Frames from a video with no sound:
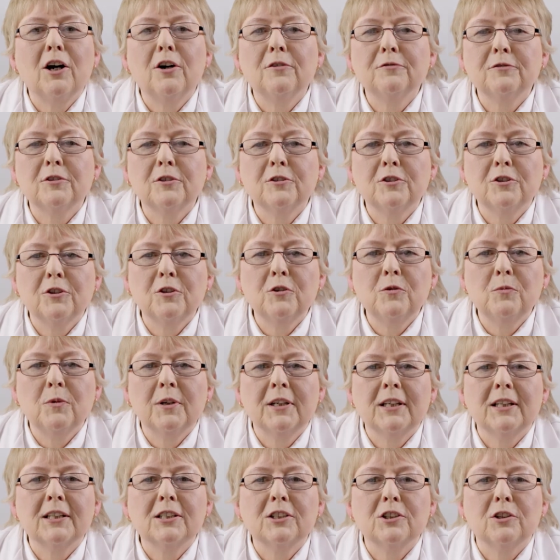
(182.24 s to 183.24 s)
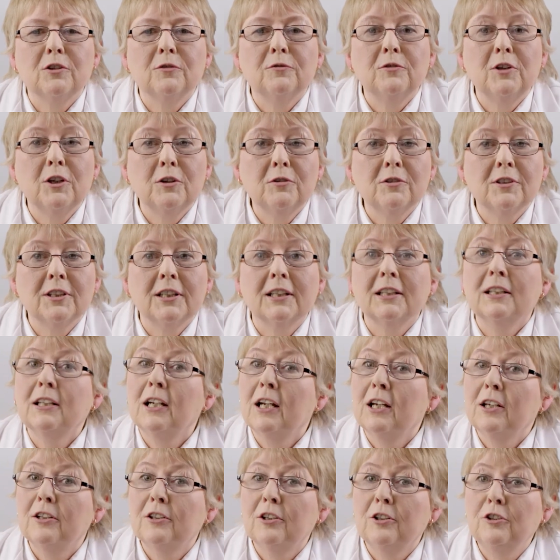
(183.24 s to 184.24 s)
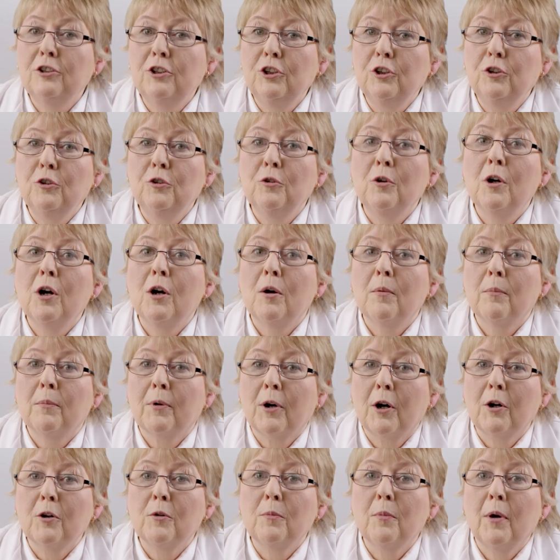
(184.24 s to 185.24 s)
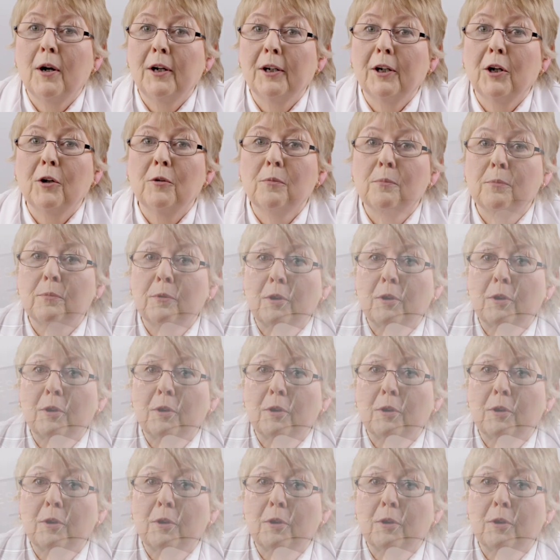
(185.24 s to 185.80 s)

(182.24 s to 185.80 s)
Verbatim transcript: after two weeks of using the new probiome